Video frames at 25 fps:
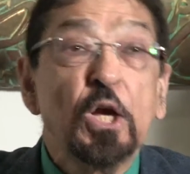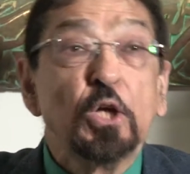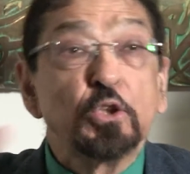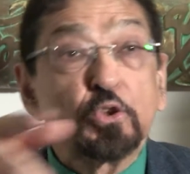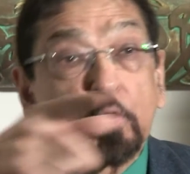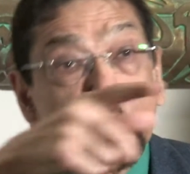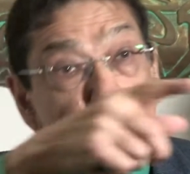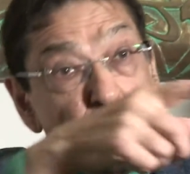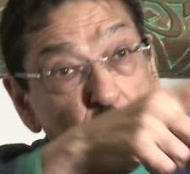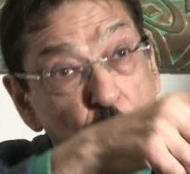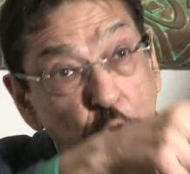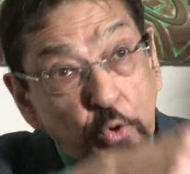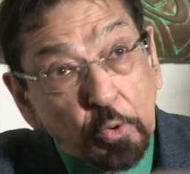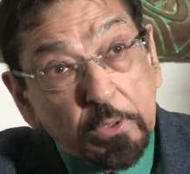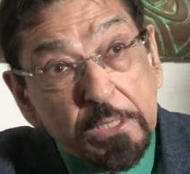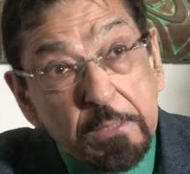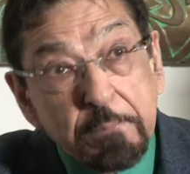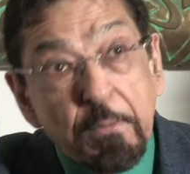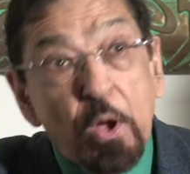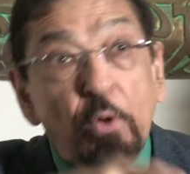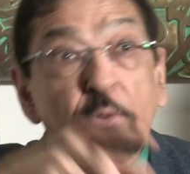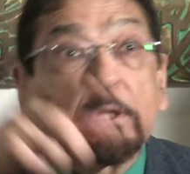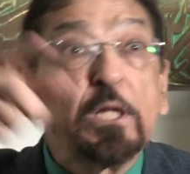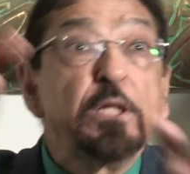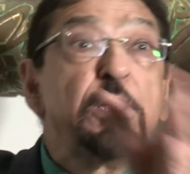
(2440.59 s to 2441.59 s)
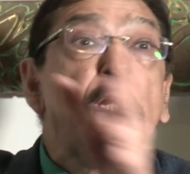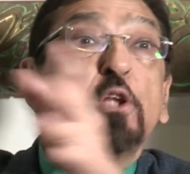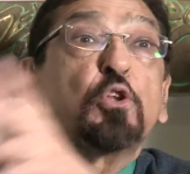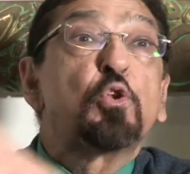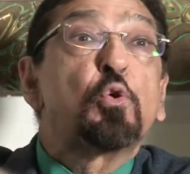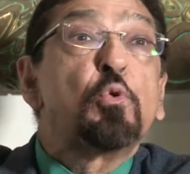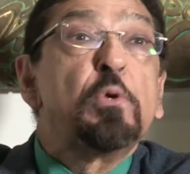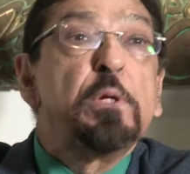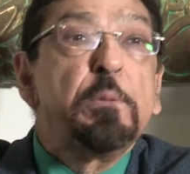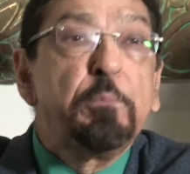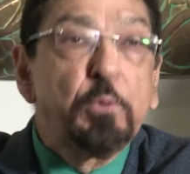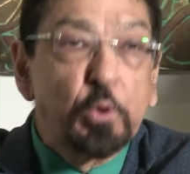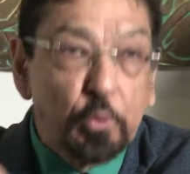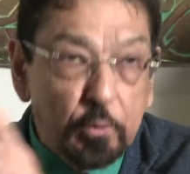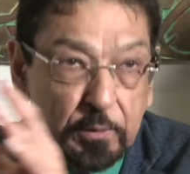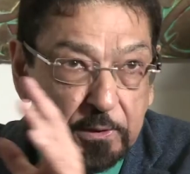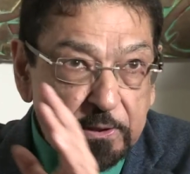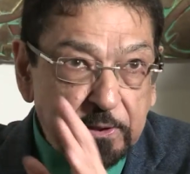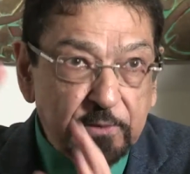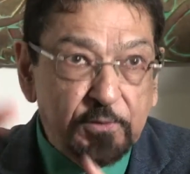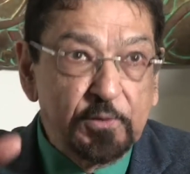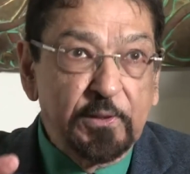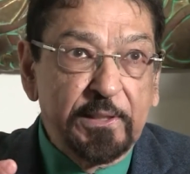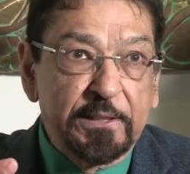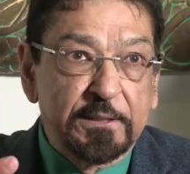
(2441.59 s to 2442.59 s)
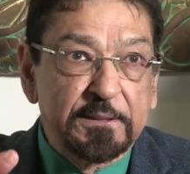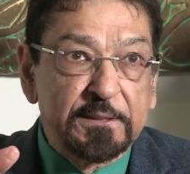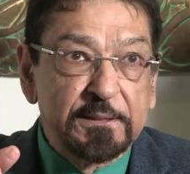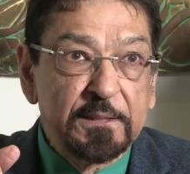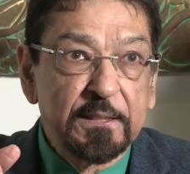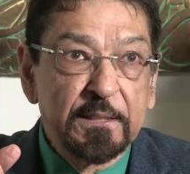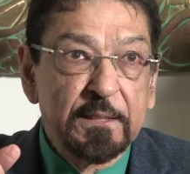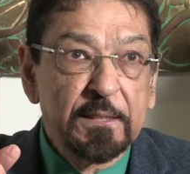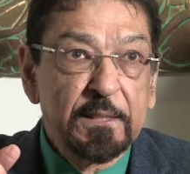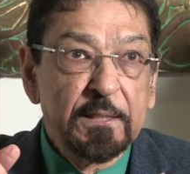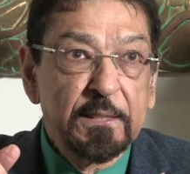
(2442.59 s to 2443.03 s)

So they took him out and they threw him into the streets.